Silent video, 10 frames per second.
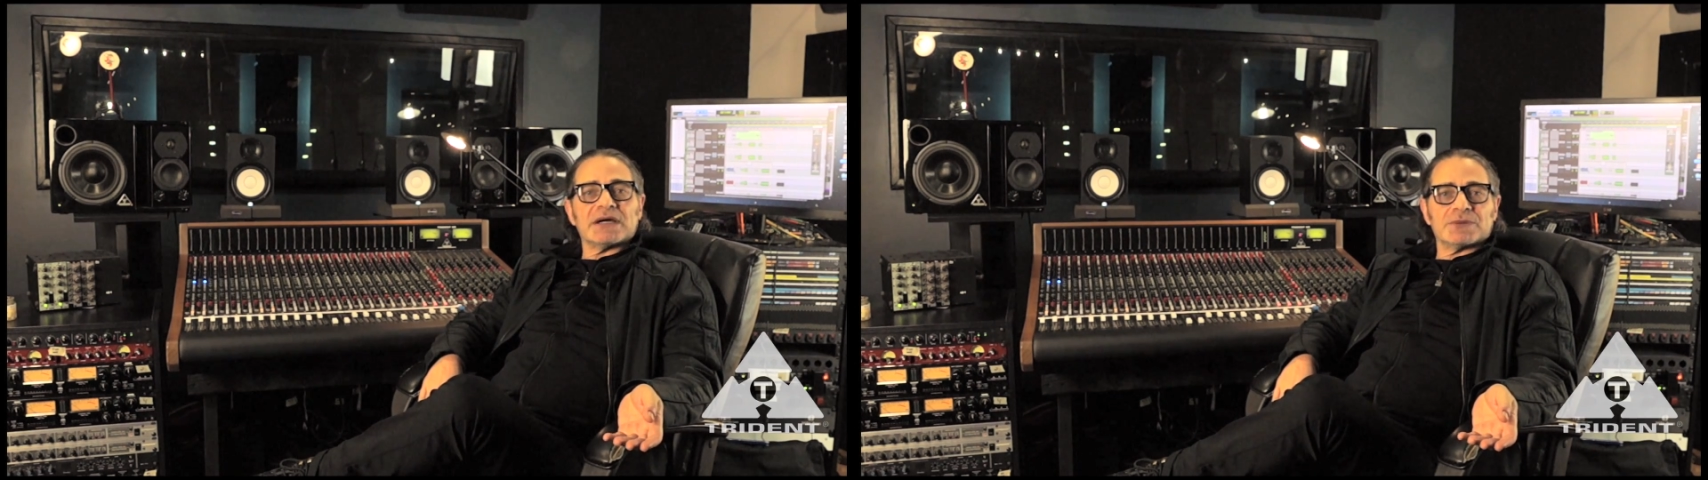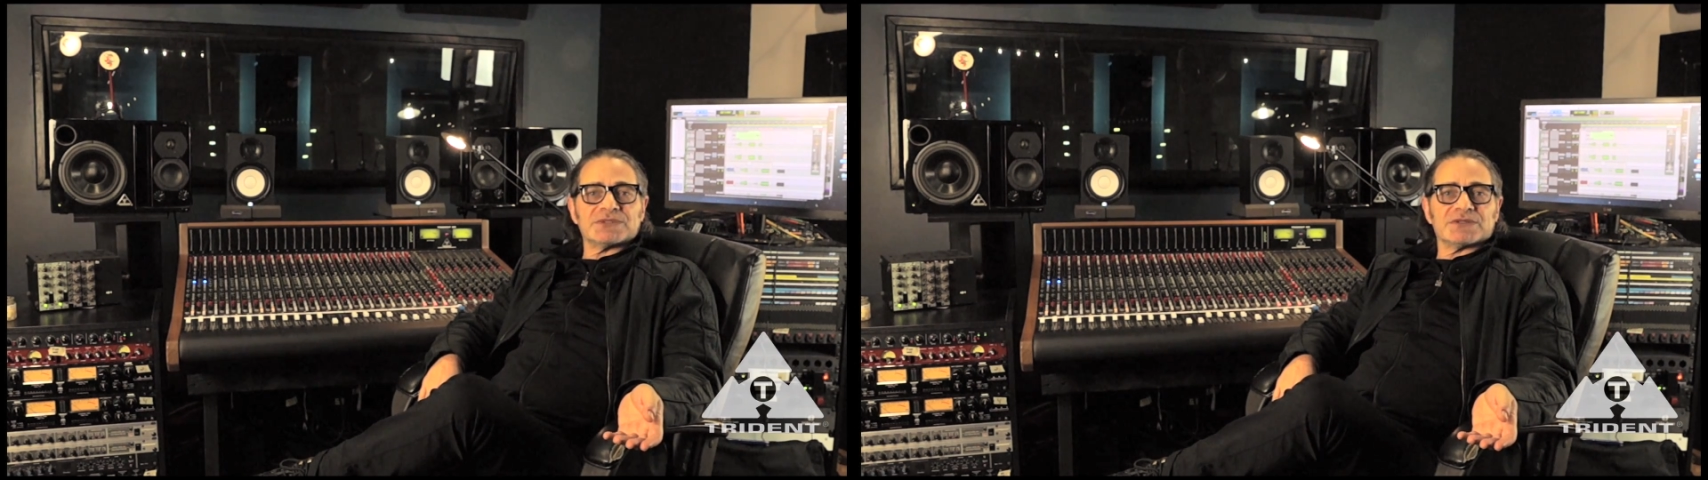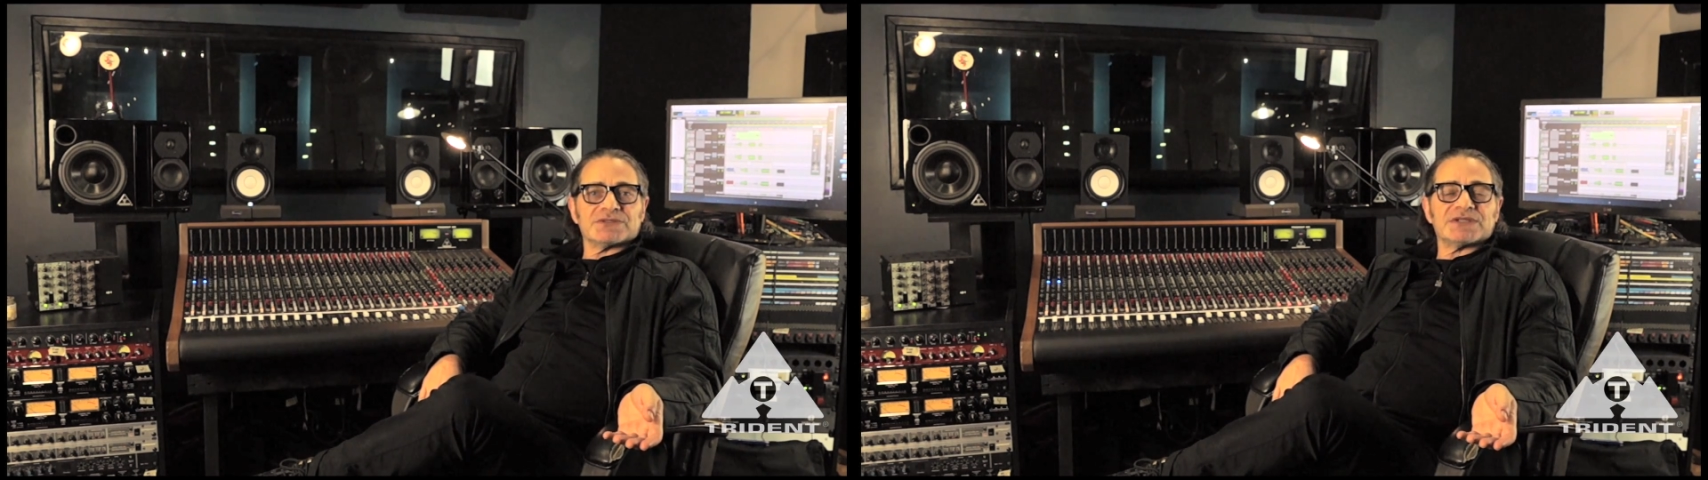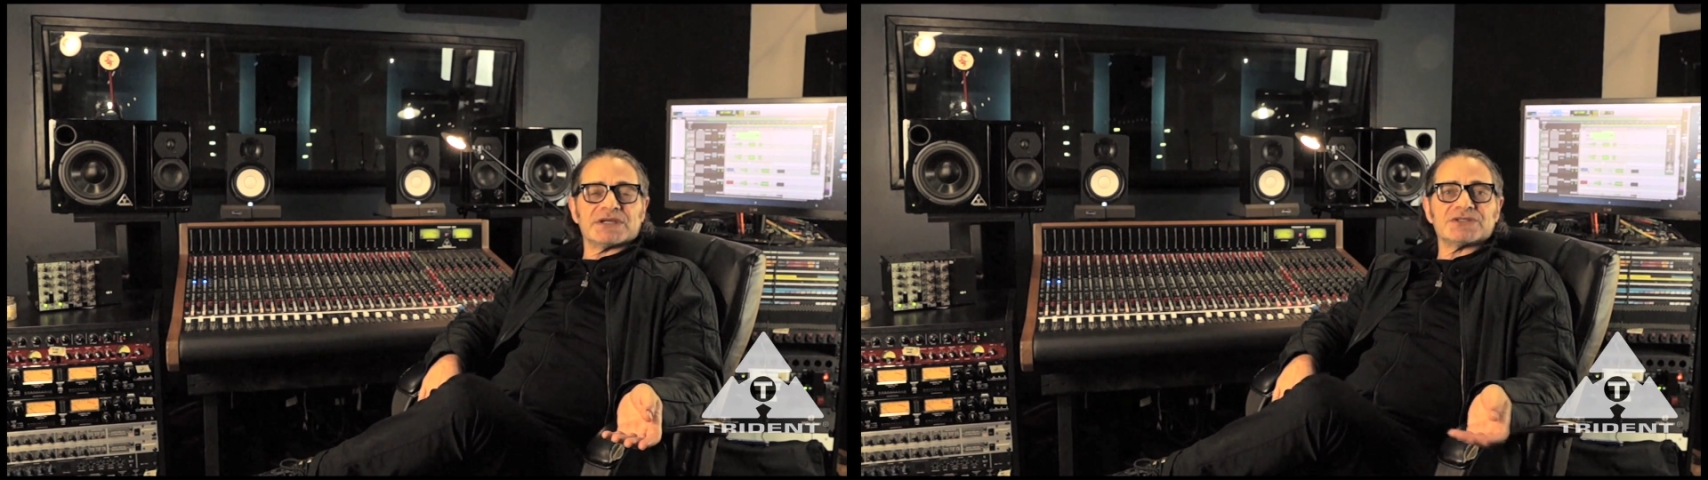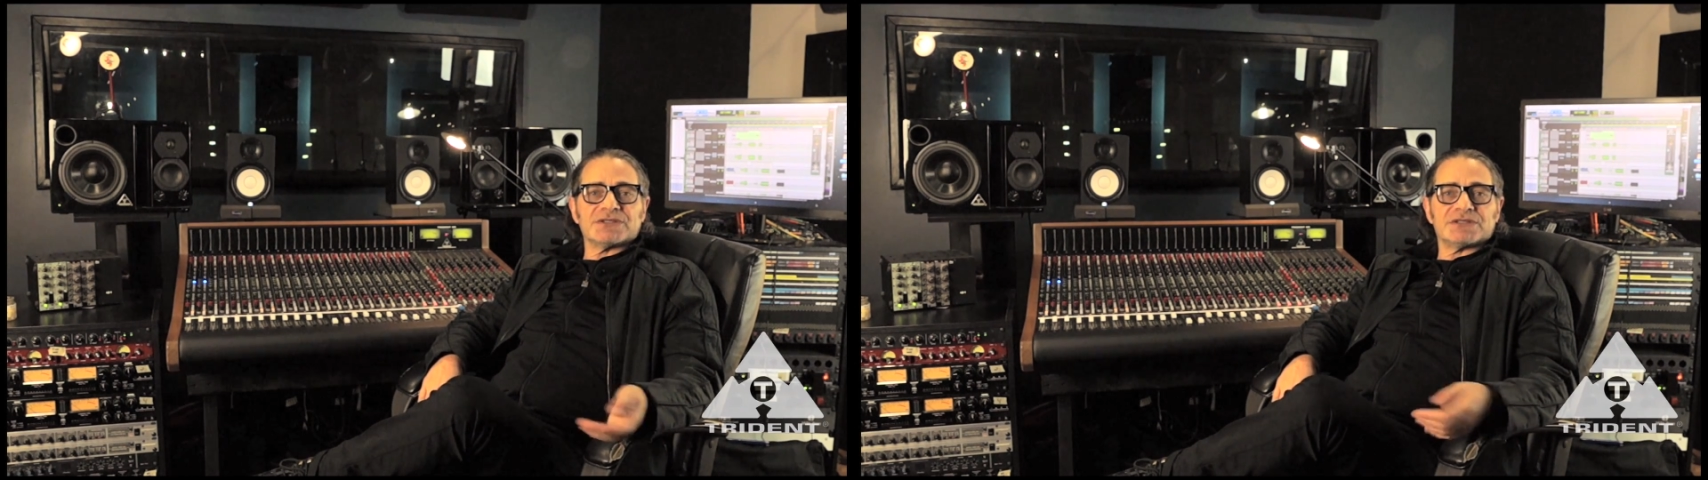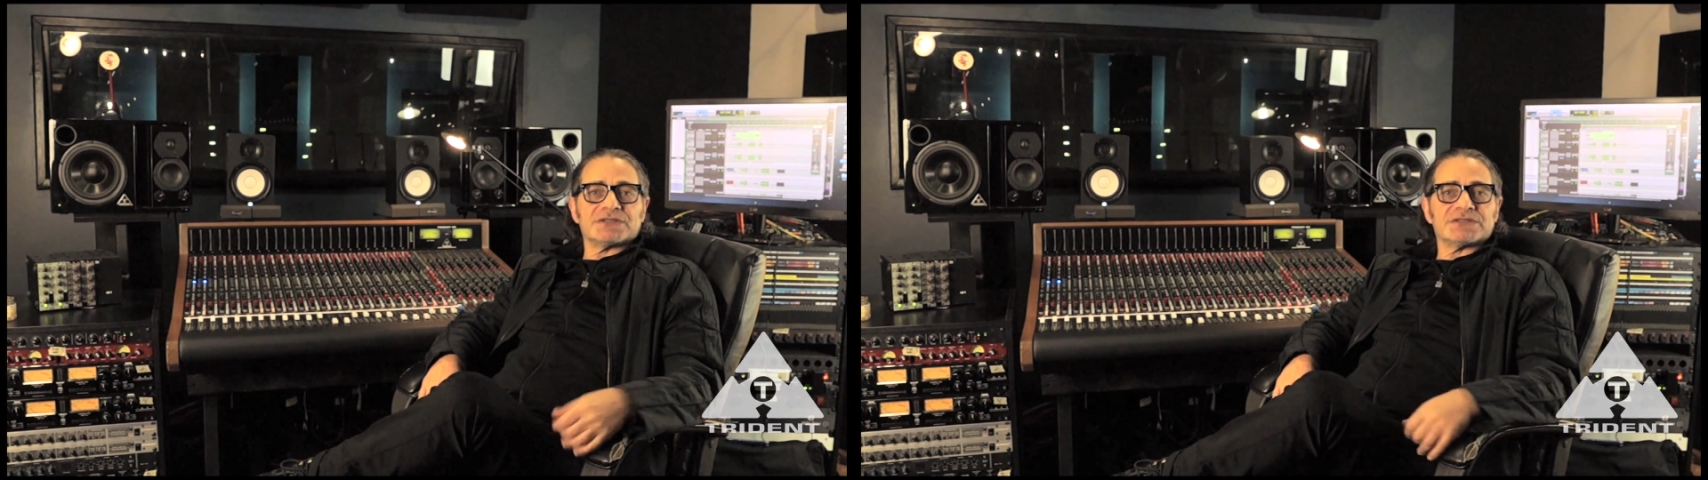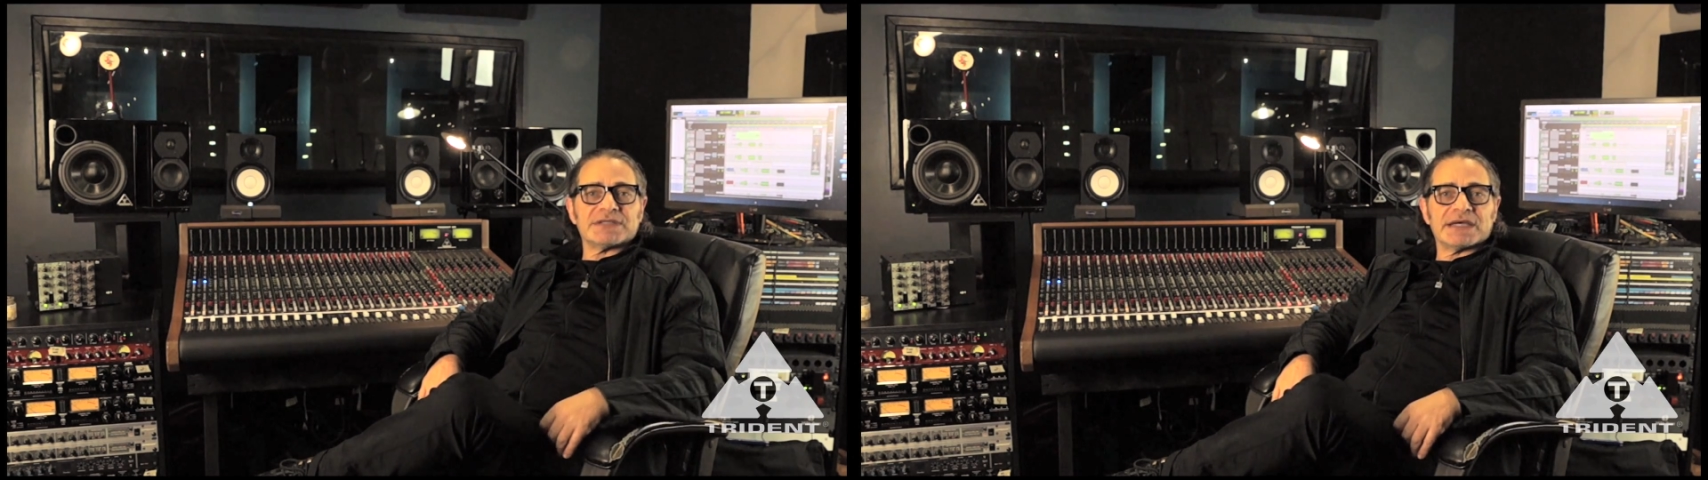I was on sessions as a